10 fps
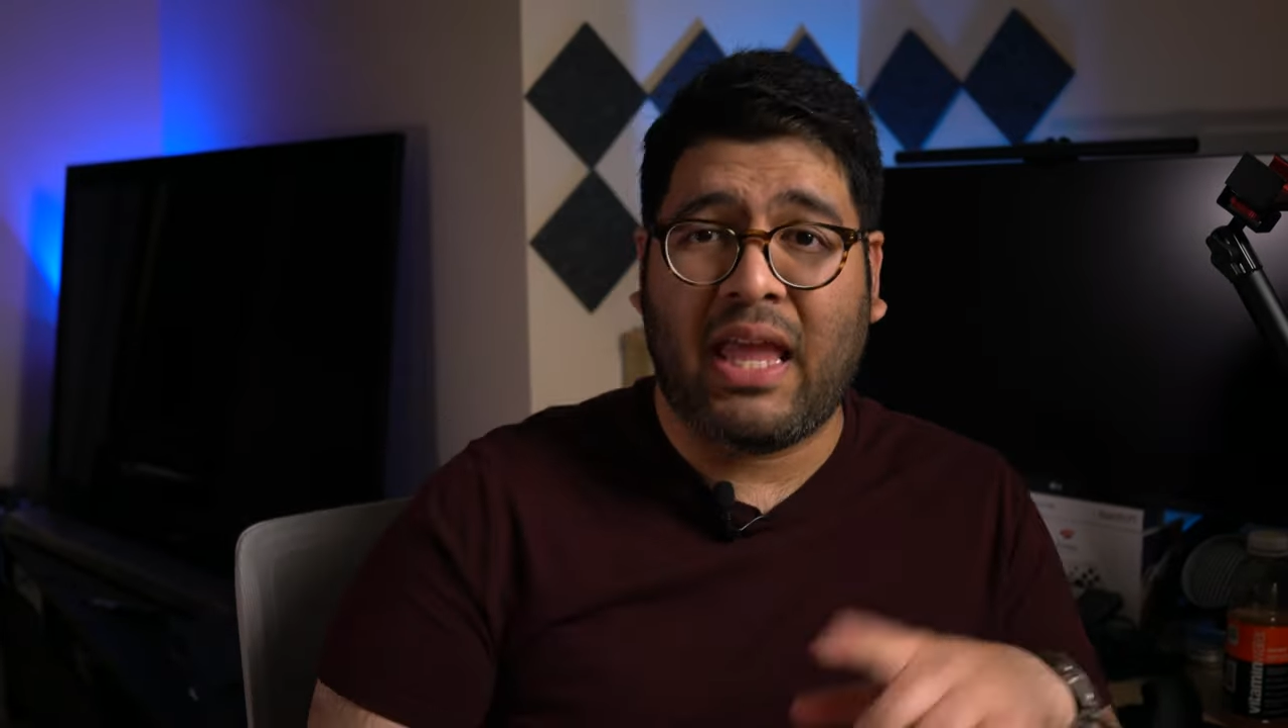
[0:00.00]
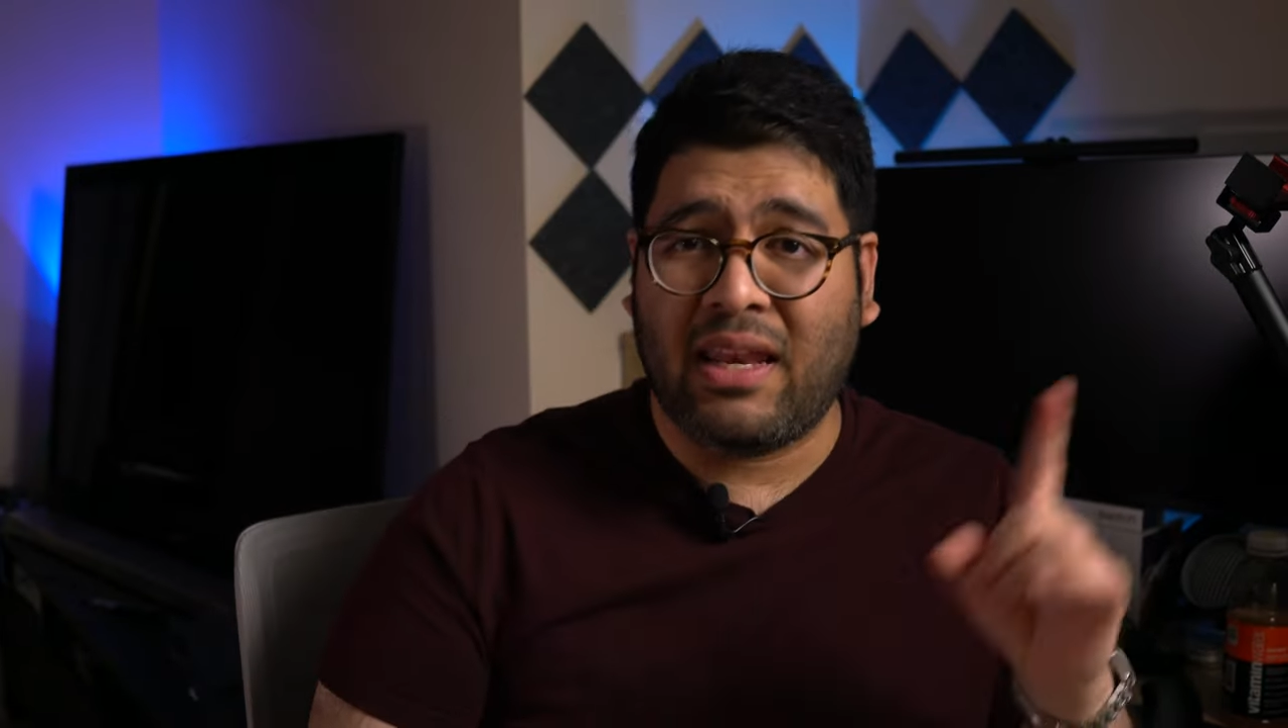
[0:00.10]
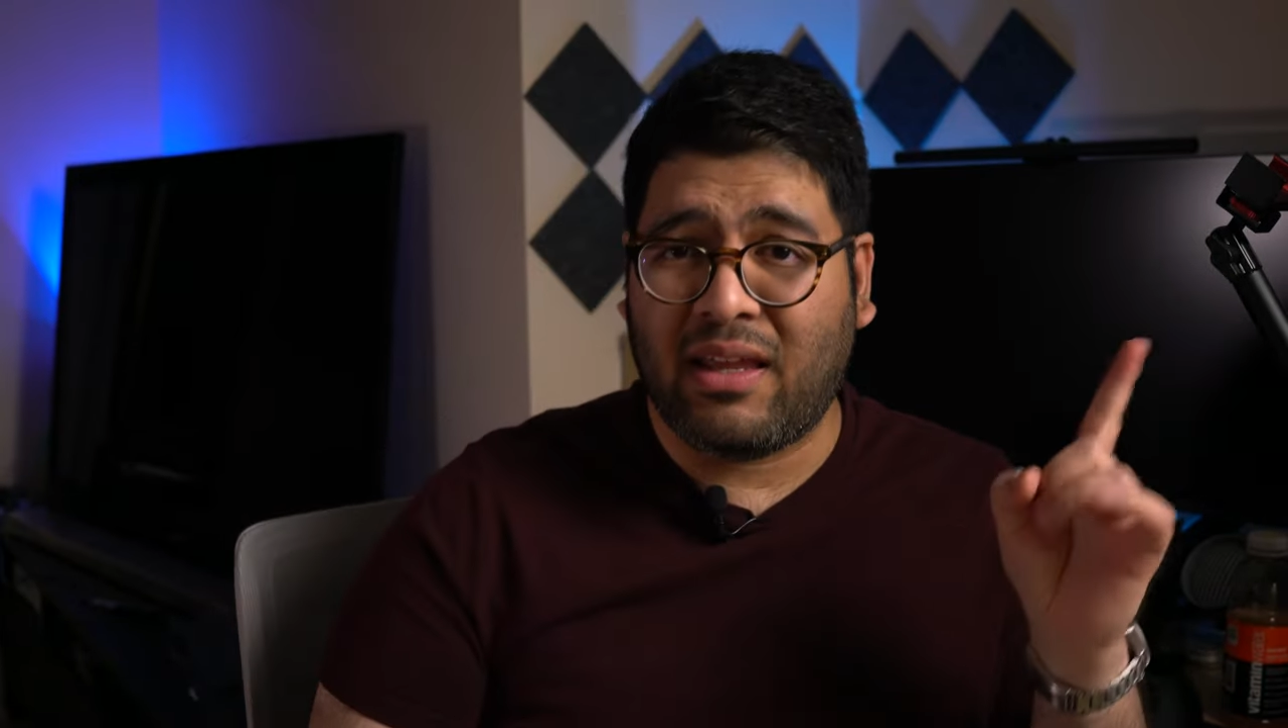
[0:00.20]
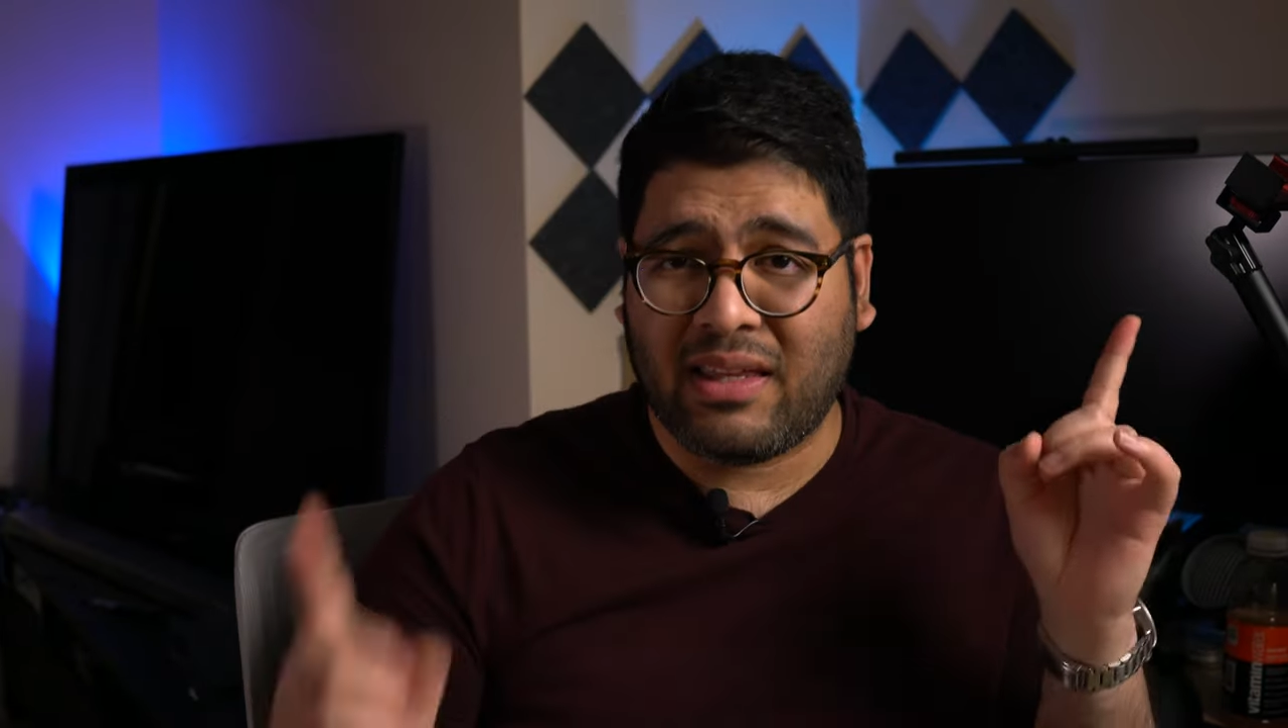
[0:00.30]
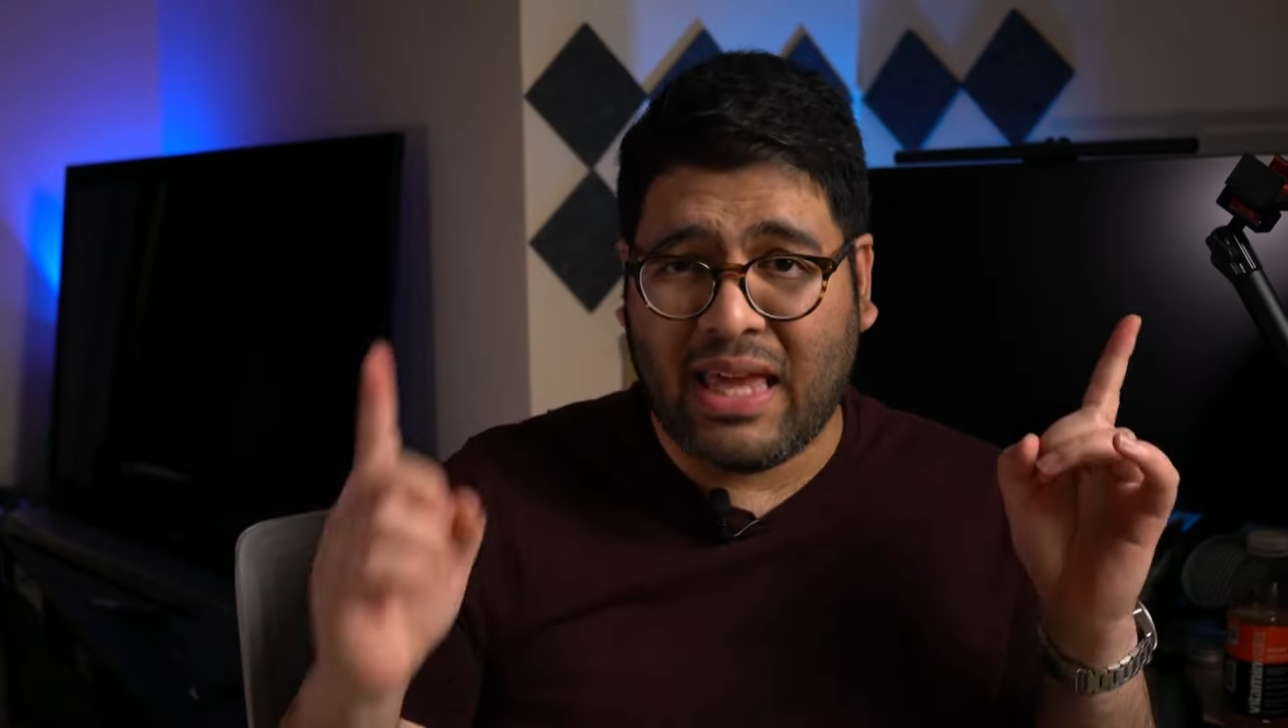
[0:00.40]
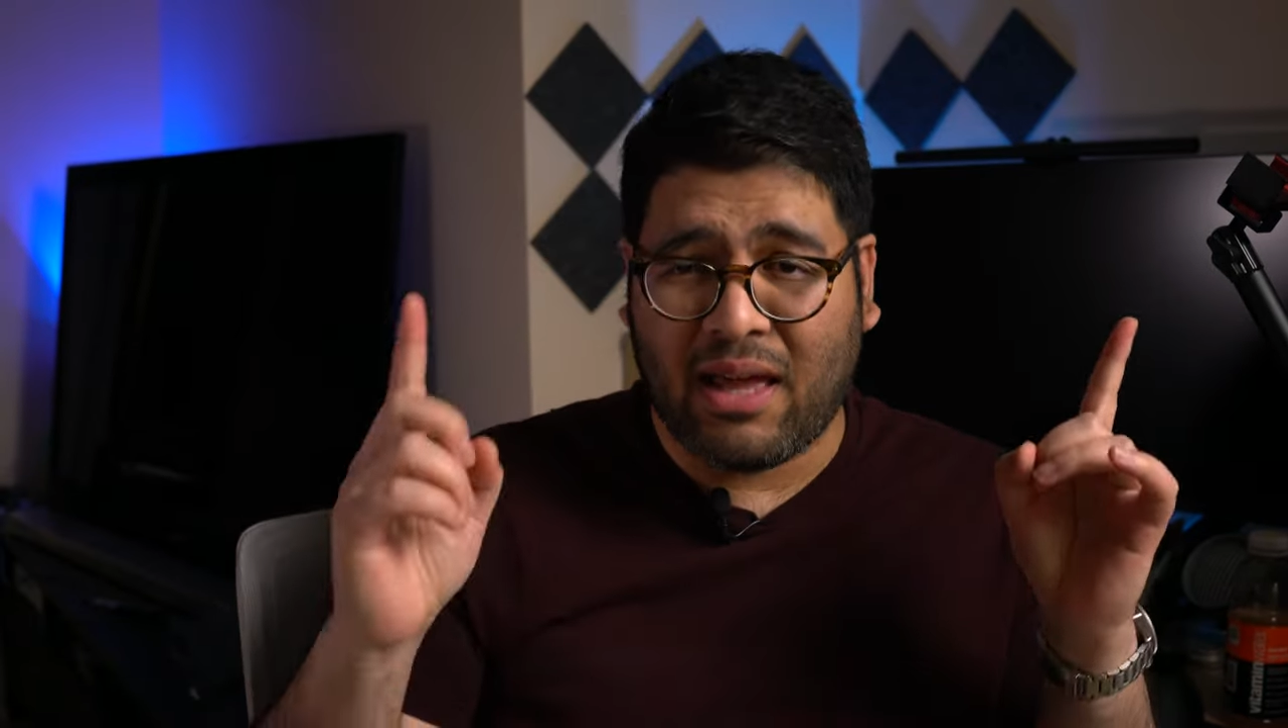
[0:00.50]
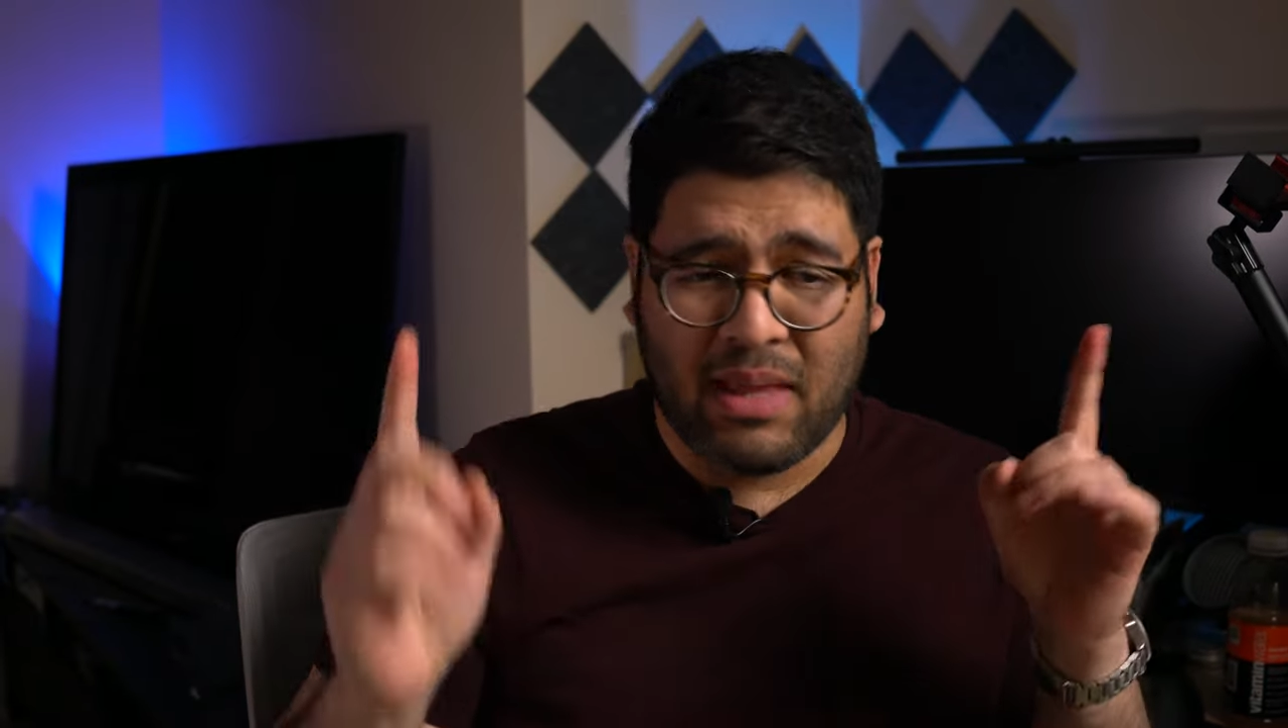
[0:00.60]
And yeah,